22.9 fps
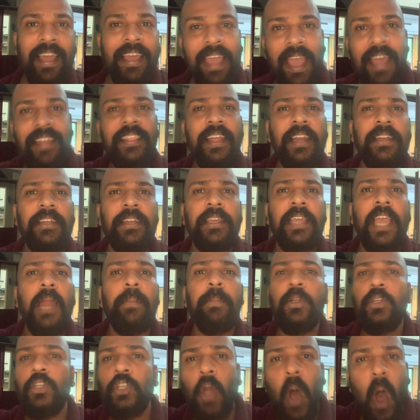either it can
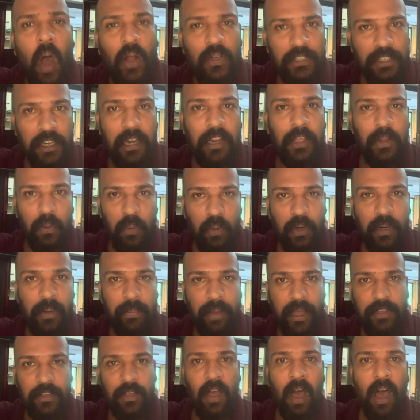be totally ruled
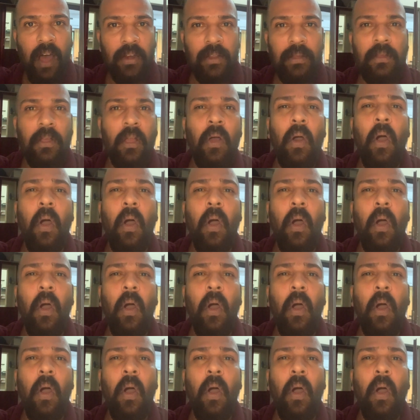by God,